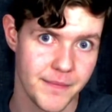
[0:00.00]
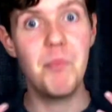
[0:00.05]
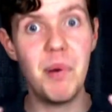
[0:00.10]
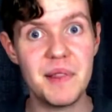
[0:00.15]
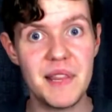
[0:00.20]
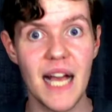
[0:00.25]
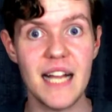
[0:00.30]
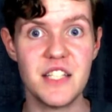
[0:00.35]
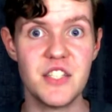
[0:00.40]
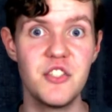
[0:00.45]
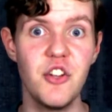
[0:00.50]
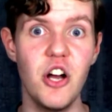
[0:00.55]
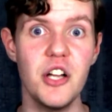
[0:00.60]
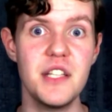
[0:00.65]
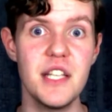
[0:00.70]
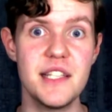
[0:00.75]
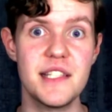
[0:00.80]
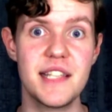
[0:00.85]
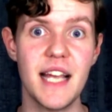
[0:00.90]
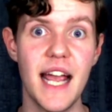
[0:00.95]
But that's
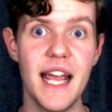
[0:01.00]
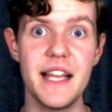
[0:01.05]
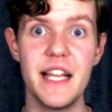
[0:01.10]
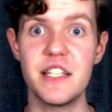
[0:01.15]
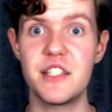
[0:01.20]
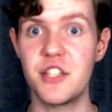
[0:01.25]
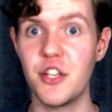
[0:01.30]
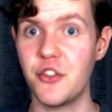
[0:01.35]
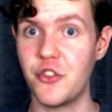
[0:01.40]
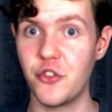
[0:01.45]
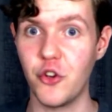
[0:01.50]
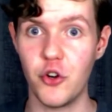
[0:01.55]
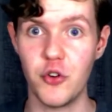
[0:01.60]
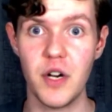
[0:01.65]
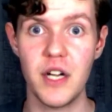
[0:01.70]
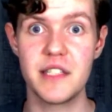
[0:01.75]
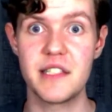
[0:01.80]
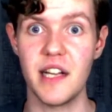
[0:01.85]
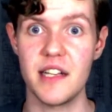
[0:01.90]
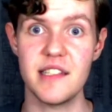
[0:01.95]
not to say that
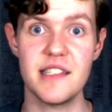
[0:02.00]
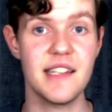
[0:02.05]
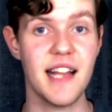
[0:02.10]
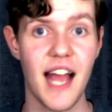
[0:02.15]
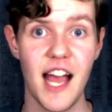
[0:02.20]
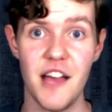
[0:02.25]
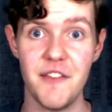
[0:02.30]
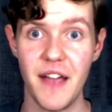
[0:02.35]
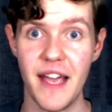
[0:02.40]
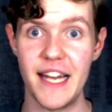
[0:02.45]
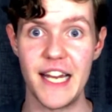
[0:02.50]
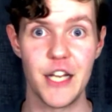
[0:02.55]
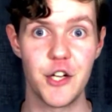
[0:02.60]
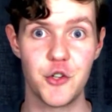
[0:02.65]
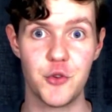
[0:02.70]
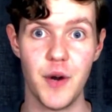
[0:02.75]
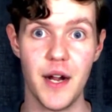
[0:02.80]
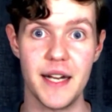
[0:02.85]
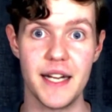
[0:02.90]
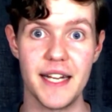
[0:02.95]
Sathora doesn't have any
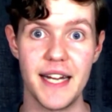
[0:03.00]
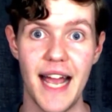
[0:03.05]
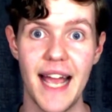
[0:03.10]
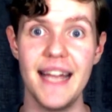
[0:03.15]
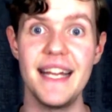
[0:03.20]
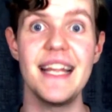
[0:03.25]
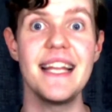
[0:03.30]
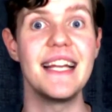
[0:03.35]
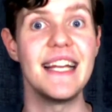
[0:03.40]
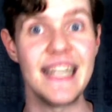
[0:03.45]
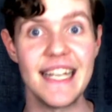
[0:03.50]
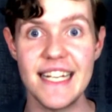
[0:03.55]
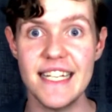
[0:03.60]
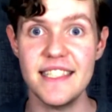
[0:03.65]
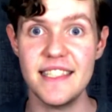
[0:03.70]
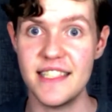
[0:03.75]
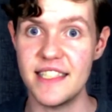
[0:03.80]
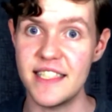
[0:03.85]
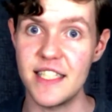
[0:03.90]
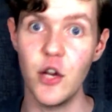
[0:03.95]
credit, and it
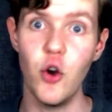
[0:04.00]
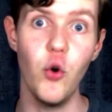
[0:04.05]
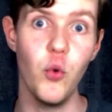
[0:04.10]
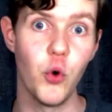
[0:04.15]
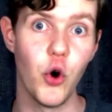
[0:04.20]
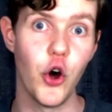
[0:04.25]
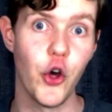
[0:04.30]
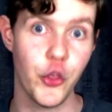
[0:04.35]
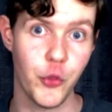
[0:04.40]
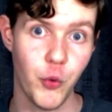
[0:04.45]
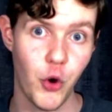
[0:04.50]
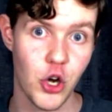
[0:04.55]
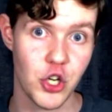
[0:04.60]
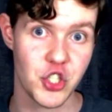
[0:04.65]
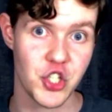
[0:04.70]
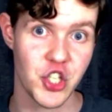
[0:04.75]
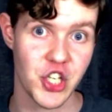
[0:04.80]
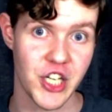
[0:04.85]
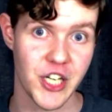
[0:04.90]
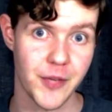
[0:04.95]
is still worth
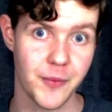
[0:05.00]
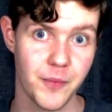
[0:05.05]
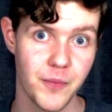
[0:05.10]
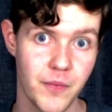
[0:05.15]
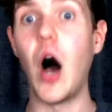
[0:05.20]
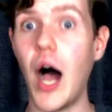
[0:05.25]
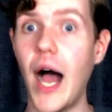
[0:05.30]
watching.